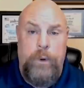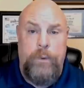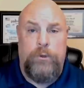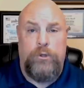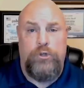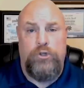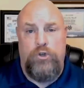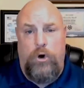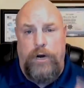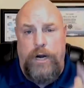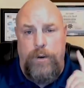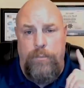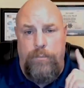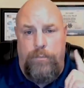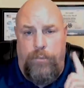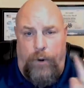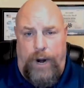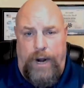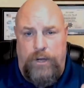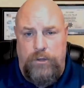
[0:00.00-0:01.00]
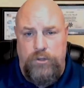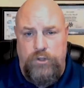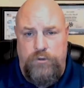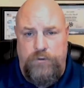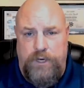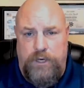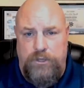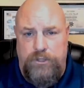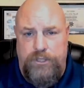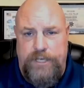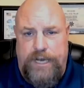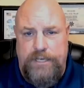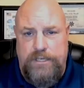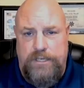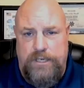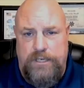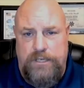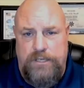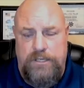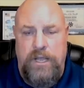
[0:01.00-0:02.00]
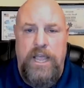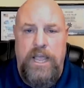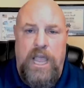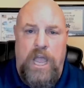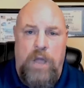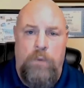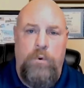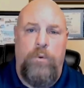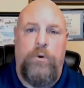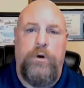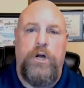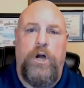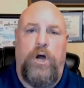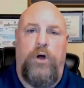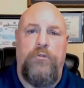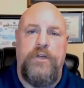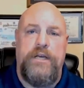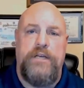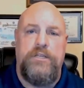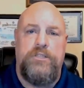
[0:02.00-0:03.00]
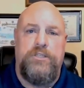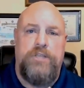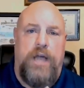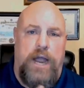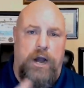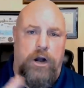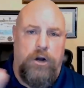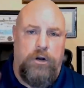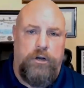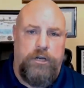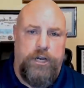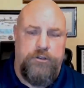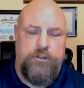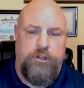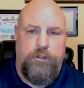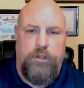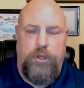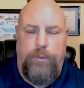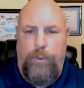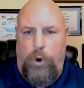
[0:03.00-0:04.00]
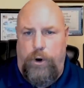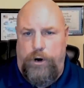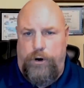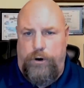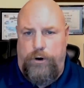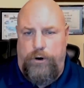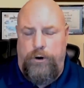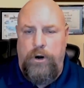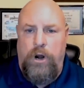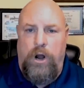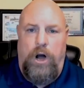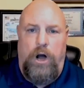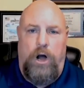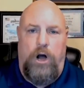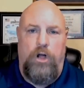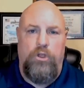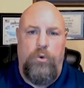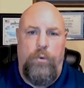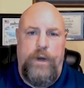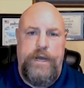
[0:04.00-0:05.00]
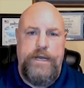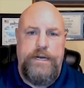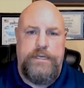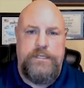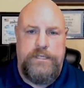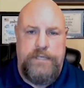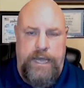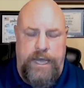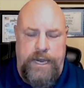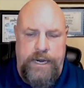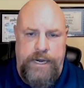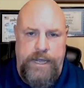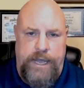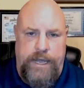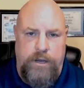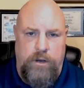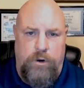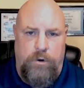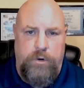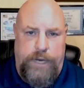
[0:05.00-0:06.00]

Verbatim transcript: We will start in Brownsville, Texas, and we will go the entire length of the border all the way to San Diego,